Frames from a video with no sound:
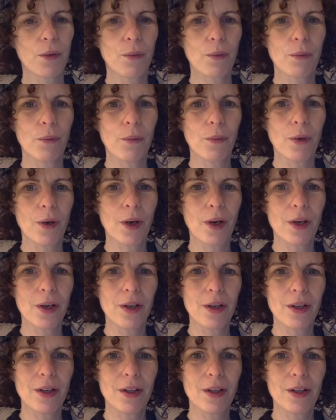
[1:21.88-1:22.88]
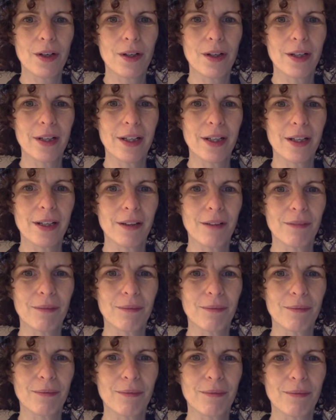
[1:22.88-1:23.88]
One little
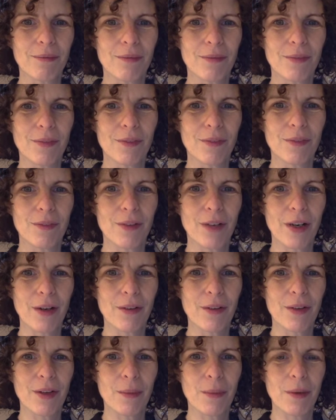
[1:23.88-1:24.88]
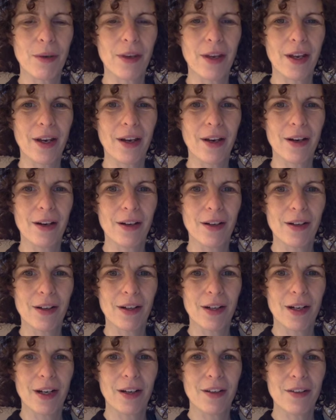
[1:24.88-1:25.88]
roundy bit there,
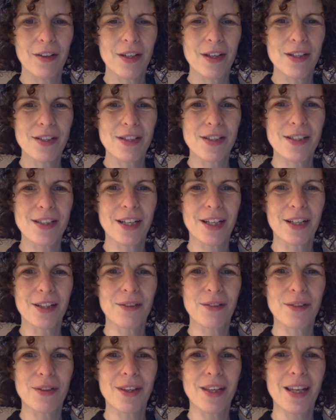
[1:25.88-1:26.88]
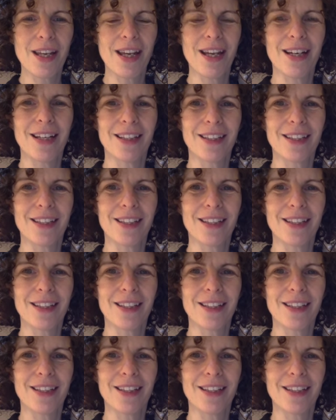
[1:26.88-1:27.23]
and there's the second one there.